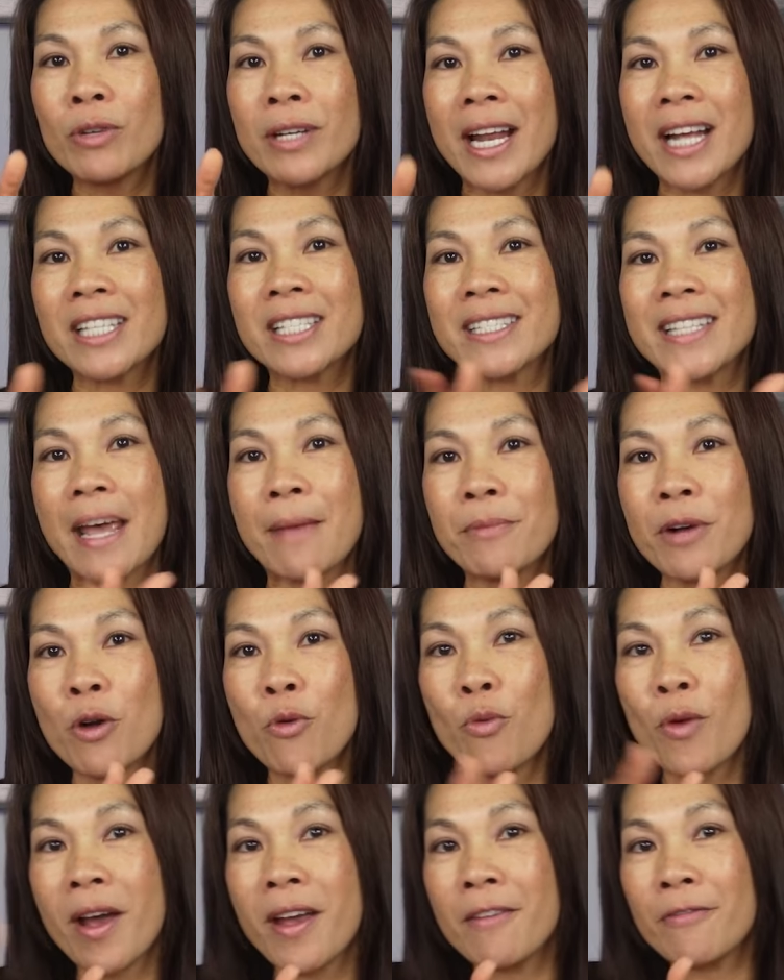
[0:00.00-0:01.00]
let's step
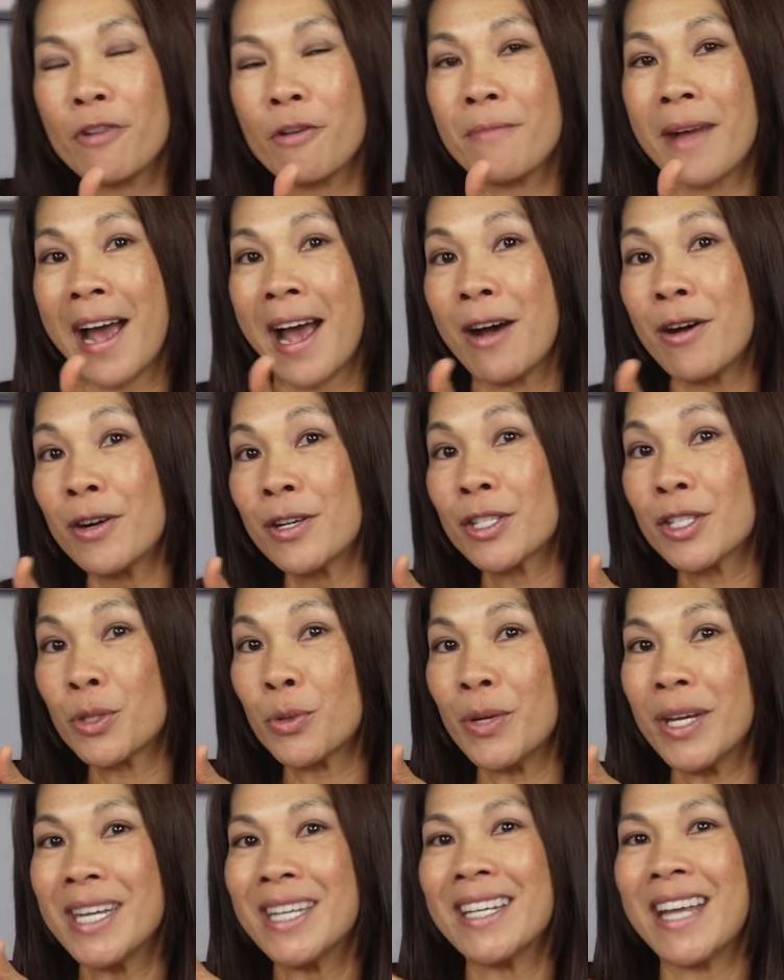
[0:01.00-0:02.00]
away from our
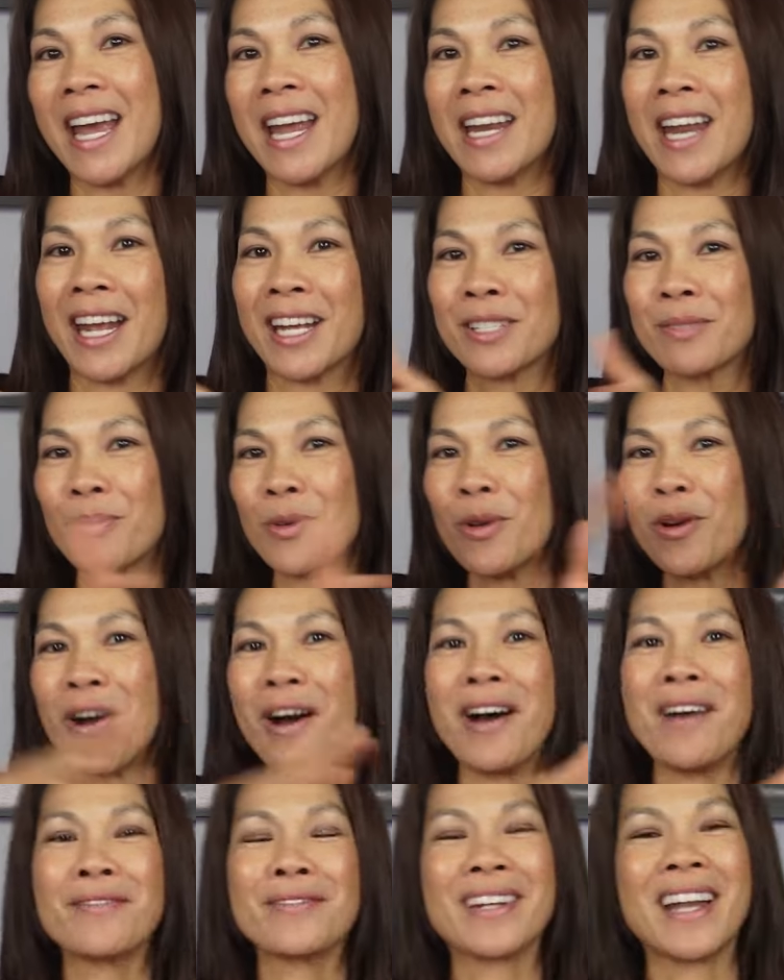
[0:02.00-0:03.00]
screen and explore
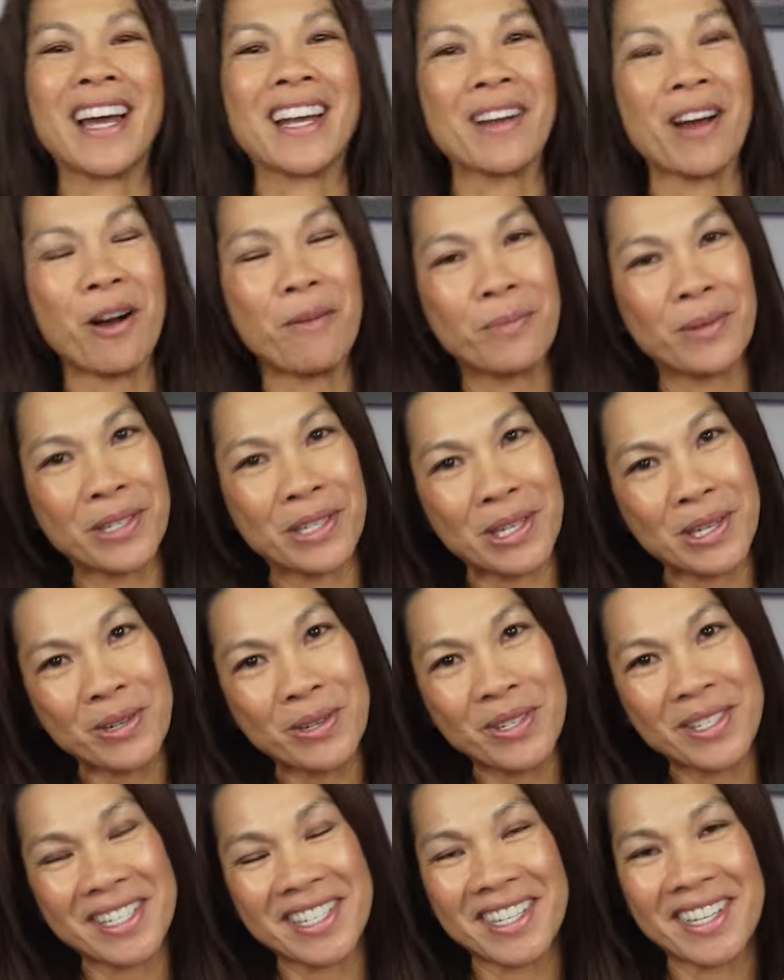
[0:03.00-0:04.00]
offline
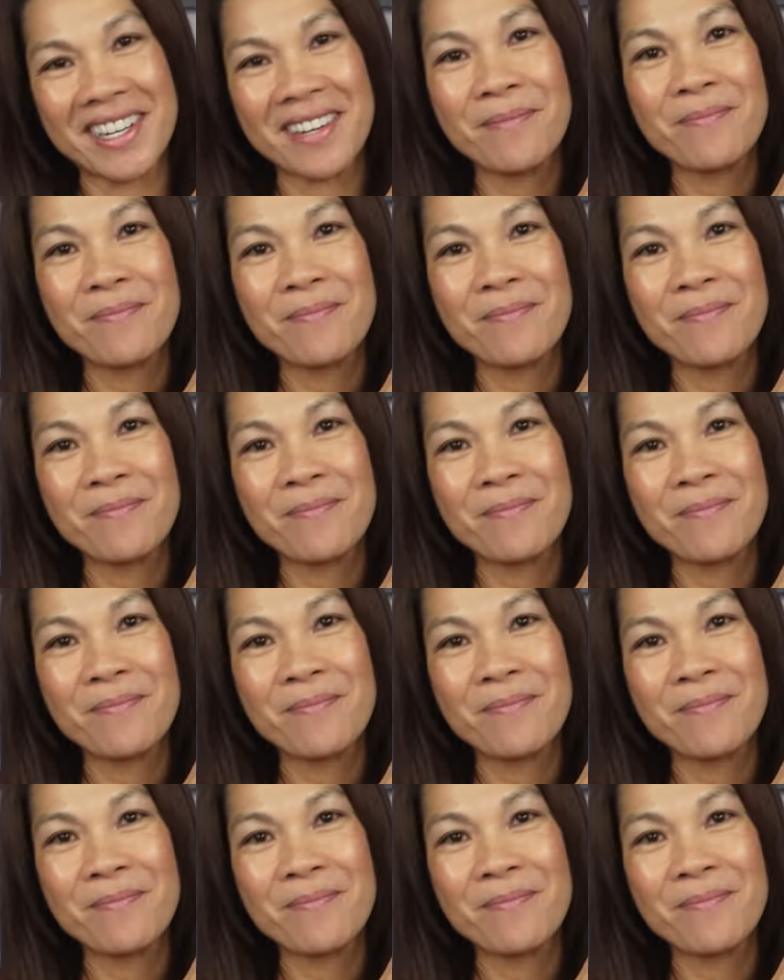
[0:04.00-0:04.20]
opportunity.